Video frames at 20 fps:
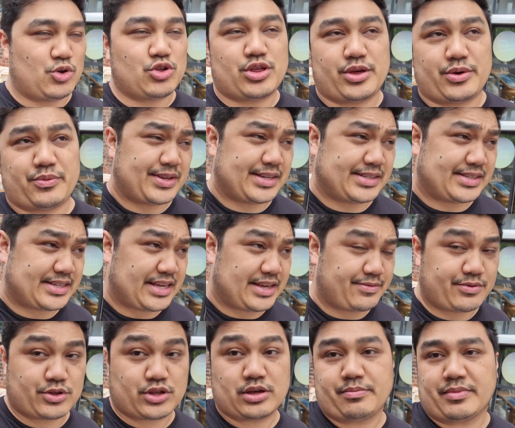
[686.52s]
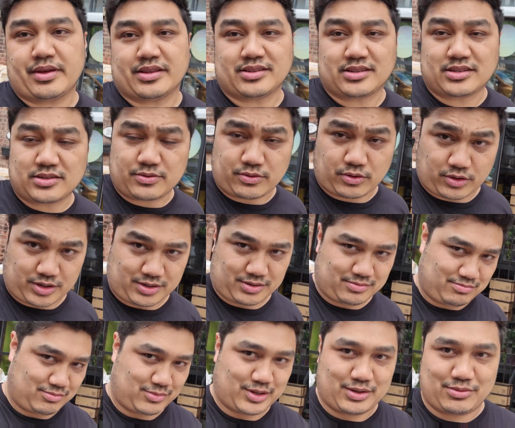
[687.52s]
usually we receive shipments for,
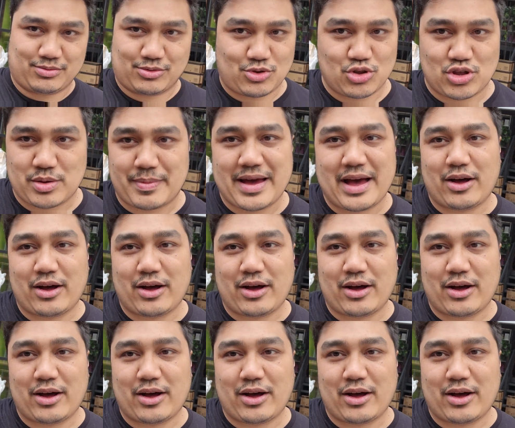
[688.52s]
well, to ship